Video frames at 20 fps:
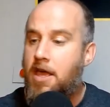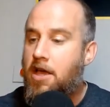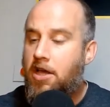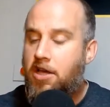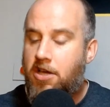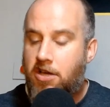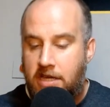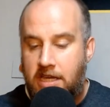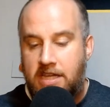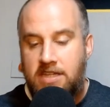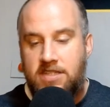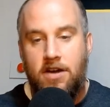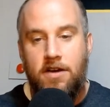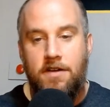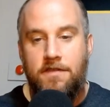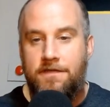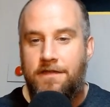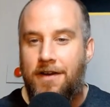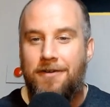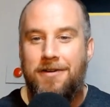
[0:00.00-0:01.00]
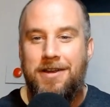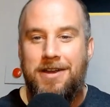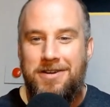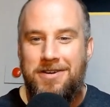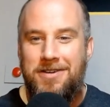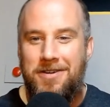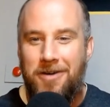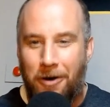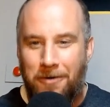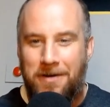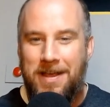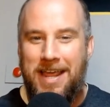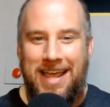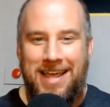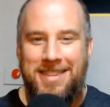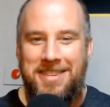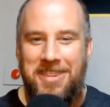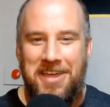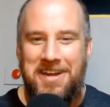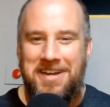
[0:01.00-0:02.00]
Cookies are a very okay
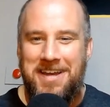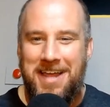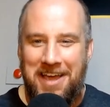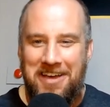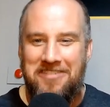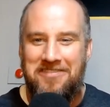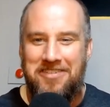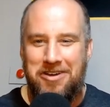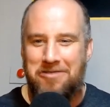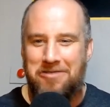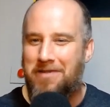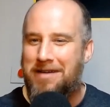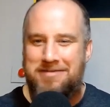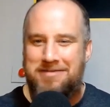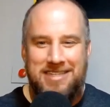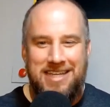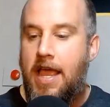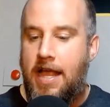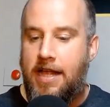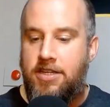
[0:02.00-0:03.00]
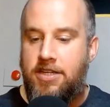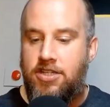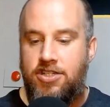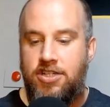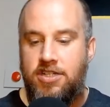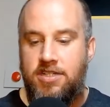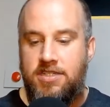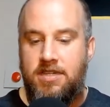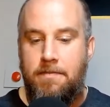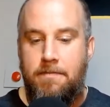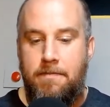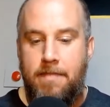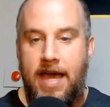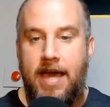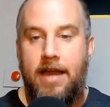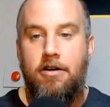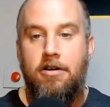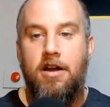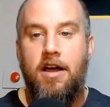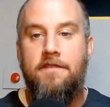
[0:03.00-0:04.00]
thing to have on a website. It's just a
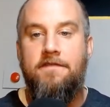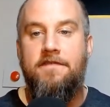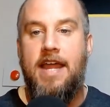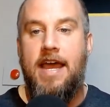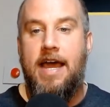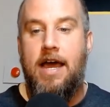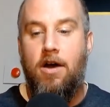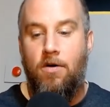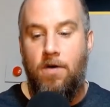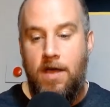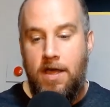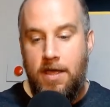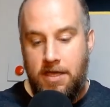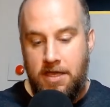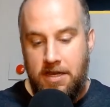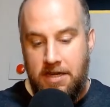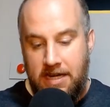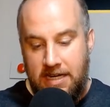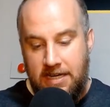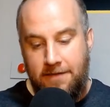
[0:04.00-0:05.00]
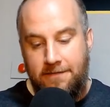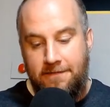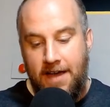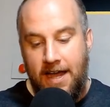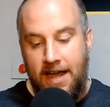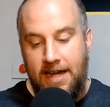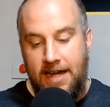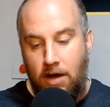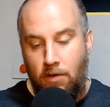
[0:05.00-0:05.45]
matter of now you need to find out